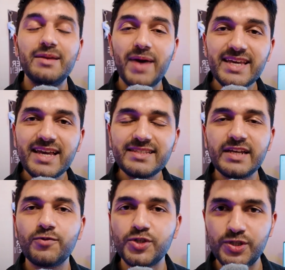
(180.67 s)
In my case,
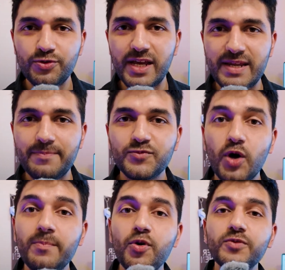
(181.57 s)
it was New Delhi.
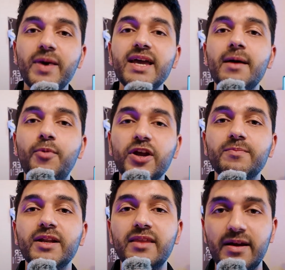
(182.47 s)
So I booked my
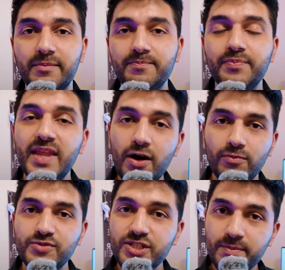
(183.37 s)
appointment there.
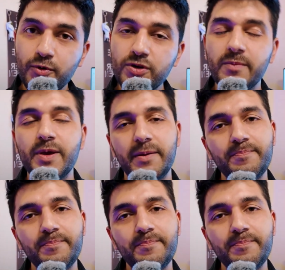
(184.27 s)
Now, just a pro tip here.